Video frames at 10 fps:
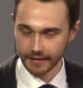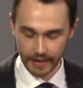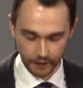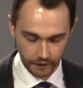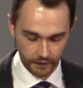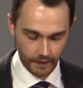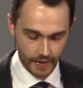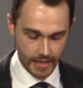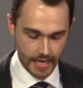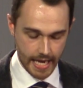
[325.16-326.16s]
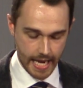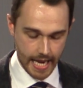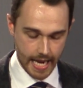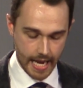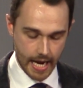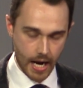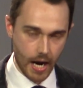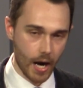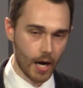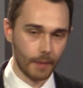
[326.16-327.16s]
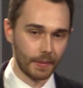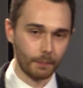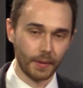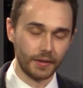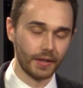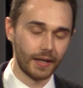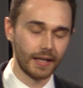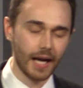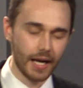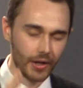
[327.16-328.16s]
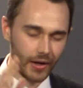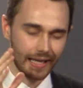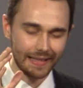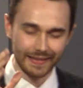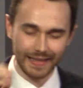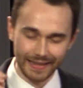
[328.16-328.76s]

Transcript: I'll give. Oh, but now I need